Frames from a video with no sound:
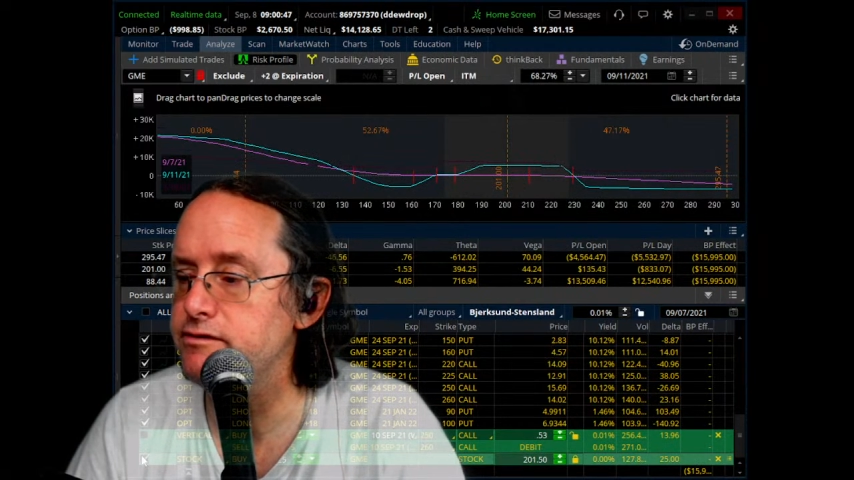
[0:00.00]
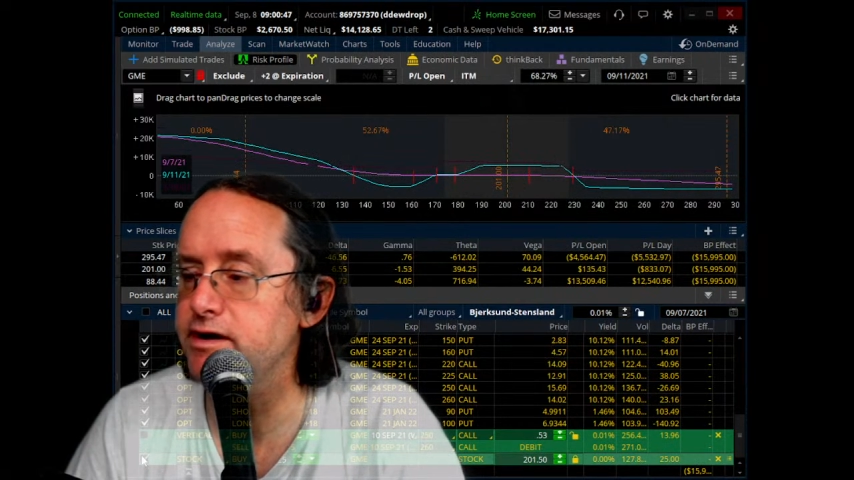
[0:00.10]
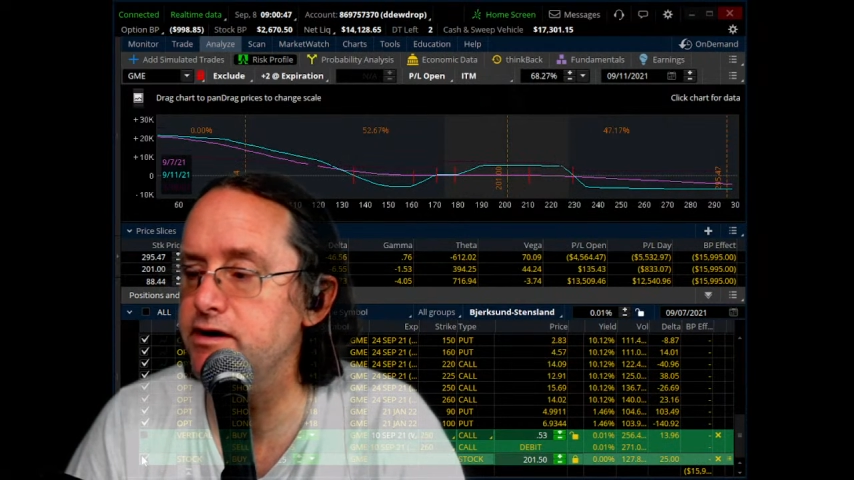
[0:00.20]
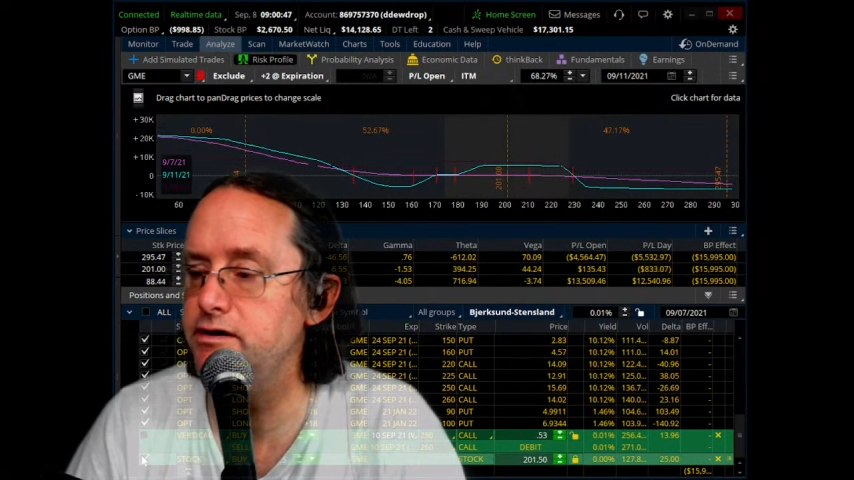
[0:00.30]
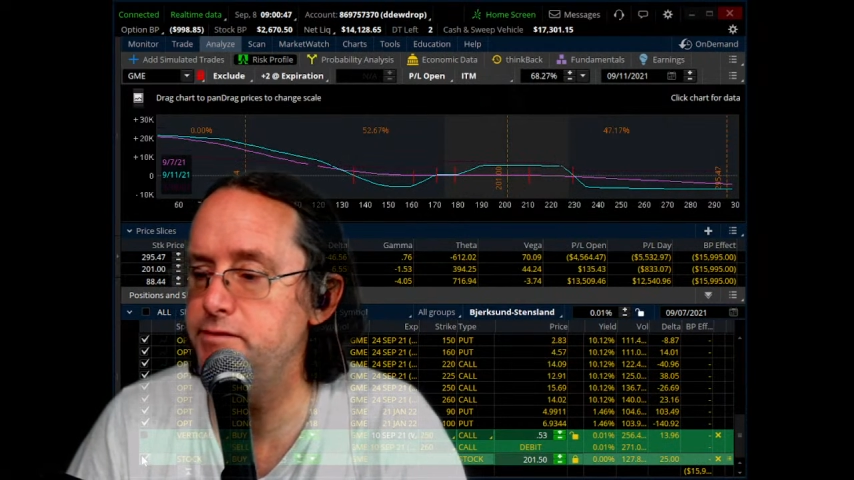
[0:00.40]
and
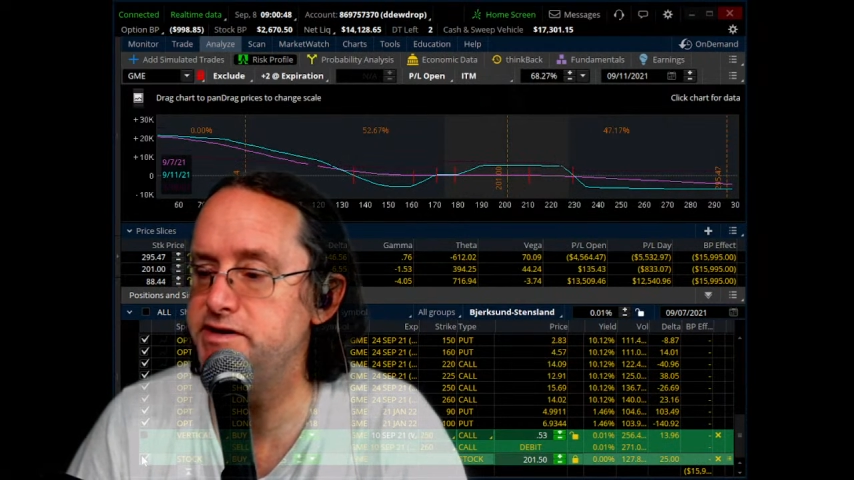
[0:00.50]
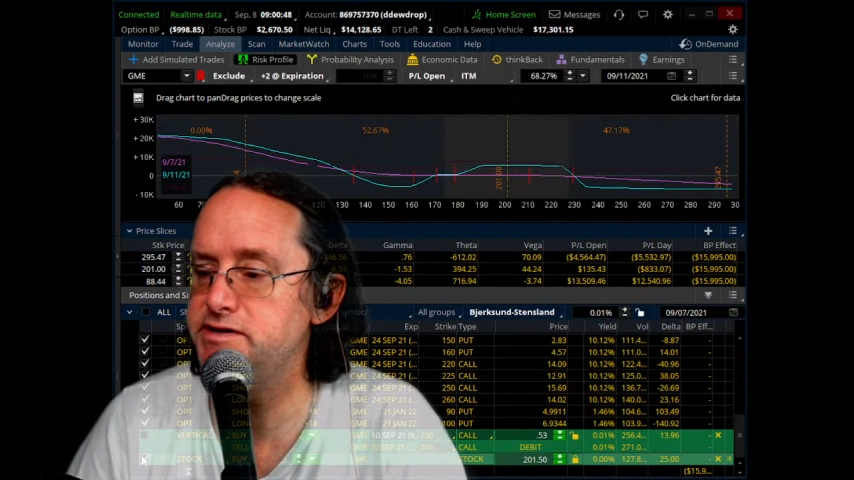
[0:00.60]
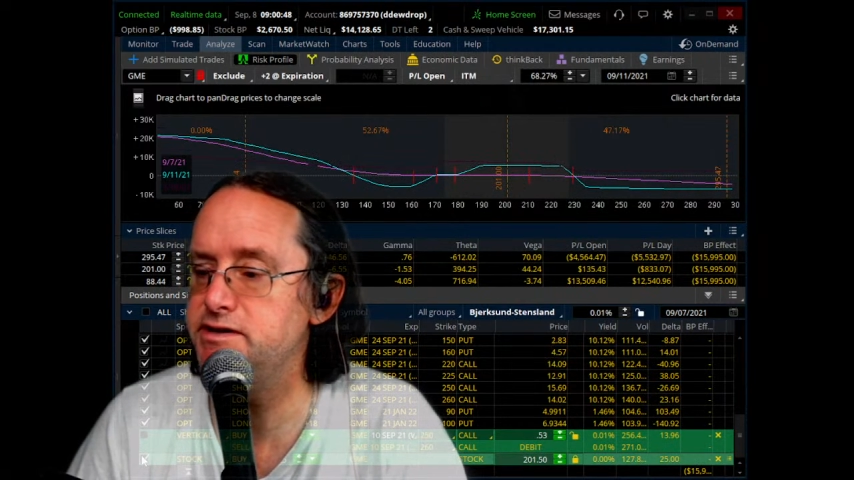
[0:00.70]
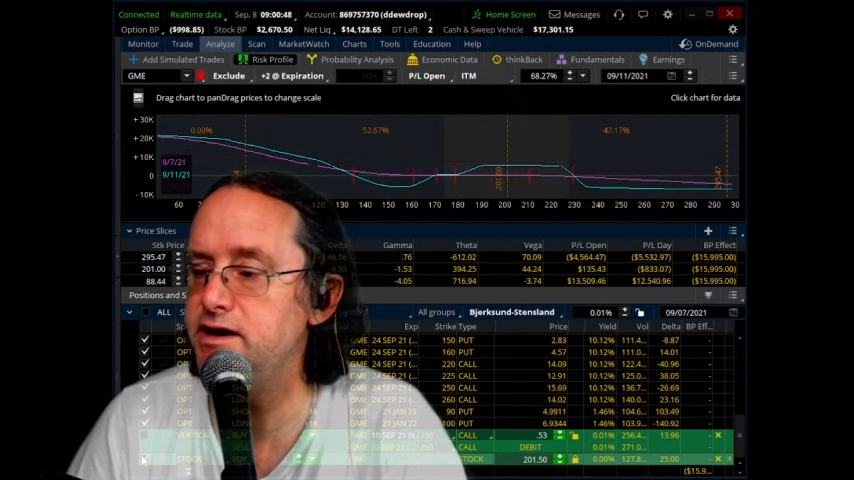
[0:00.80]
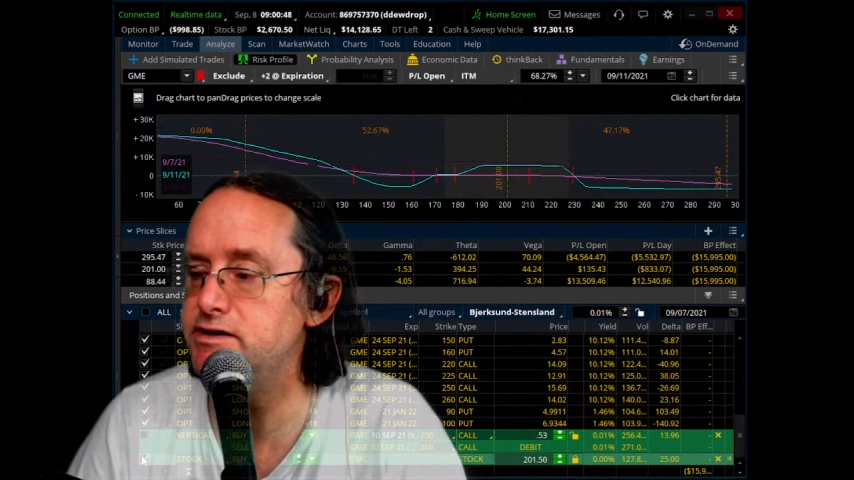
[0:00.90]
that kind of makes
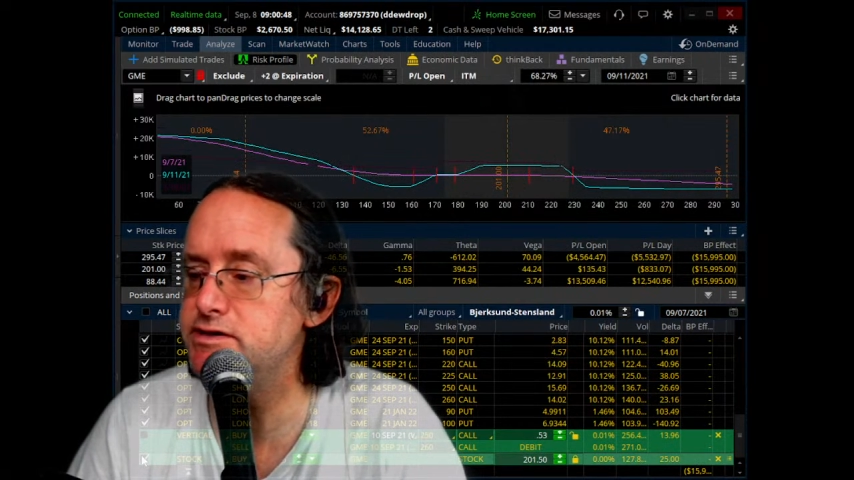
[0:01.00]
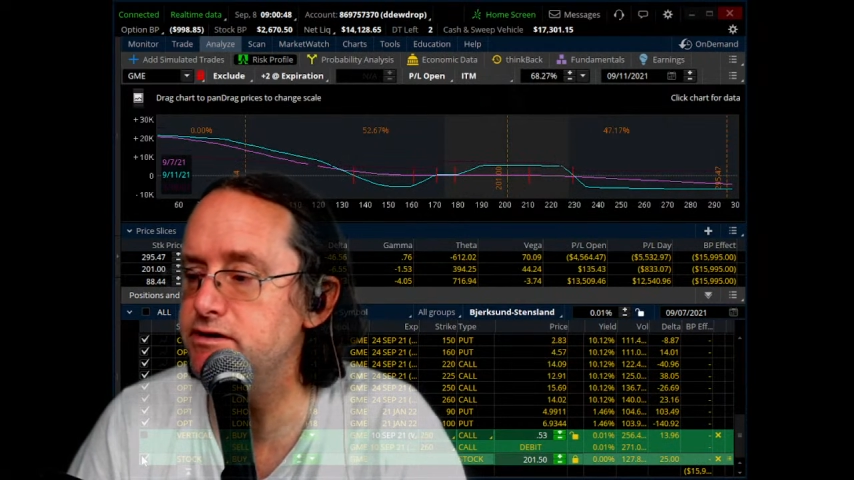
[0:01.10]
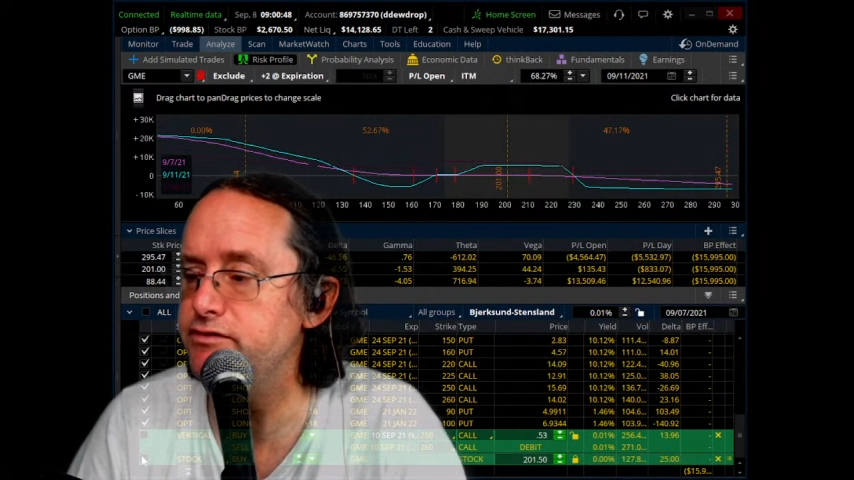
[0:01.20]
sense.